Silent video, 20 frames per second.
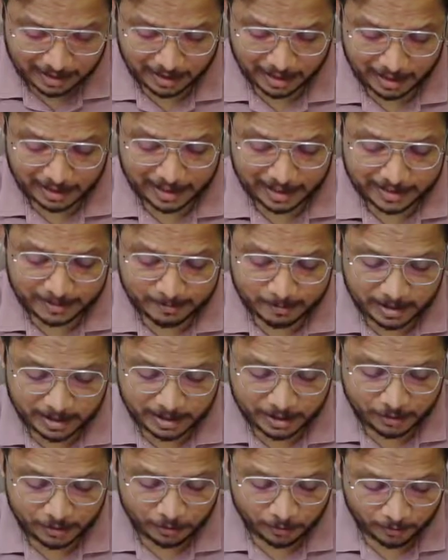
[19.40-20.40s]
I'll
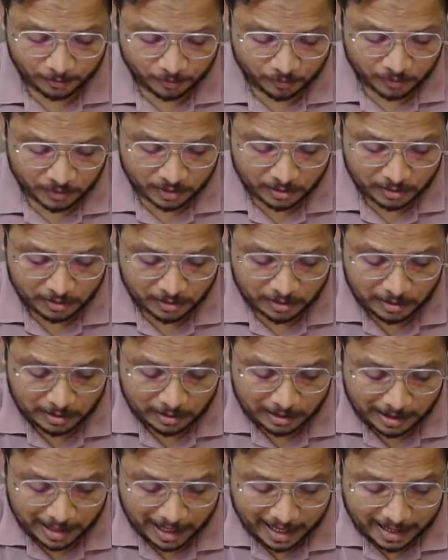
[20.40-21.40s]
explain you
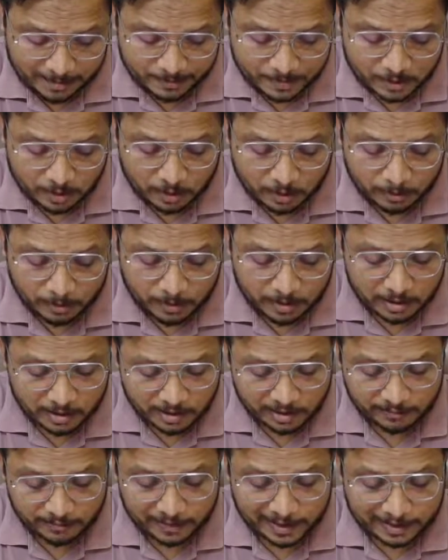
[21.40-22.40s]
types of
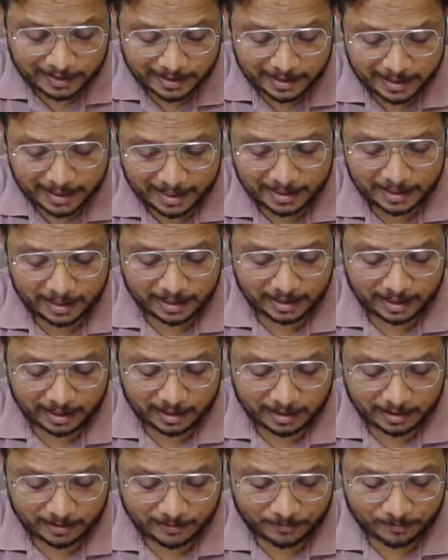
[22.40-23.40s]
reflector antenna.
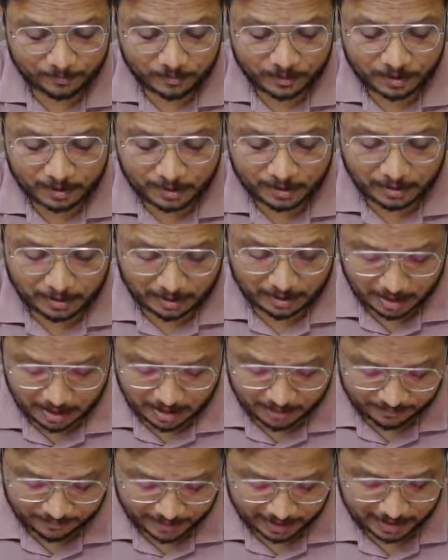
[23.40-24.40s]

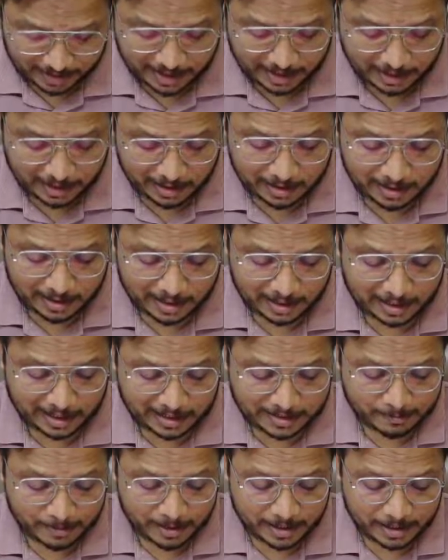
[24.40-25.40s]
After that, I'll
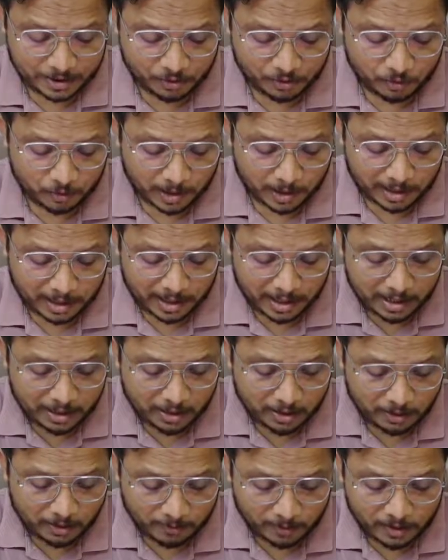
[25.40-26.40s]
explain you working
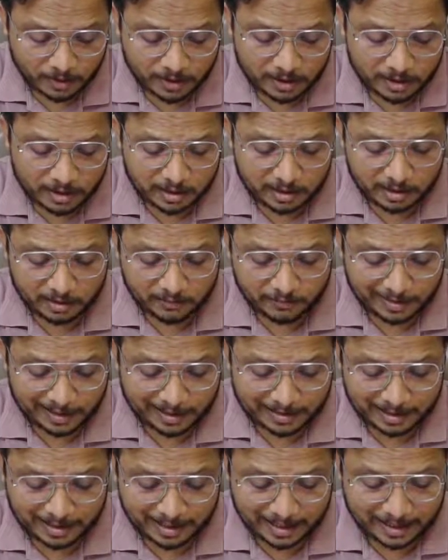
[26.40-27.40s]
of
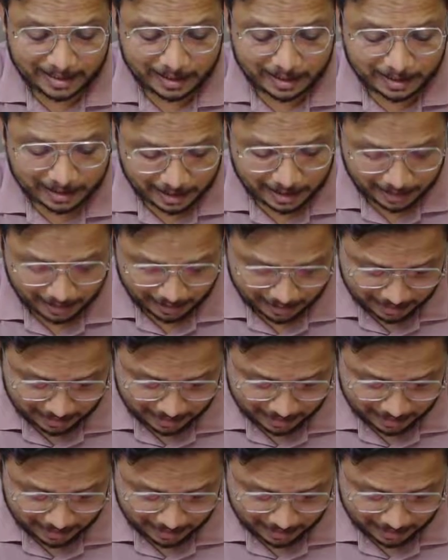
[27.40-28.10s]
reflector antenna.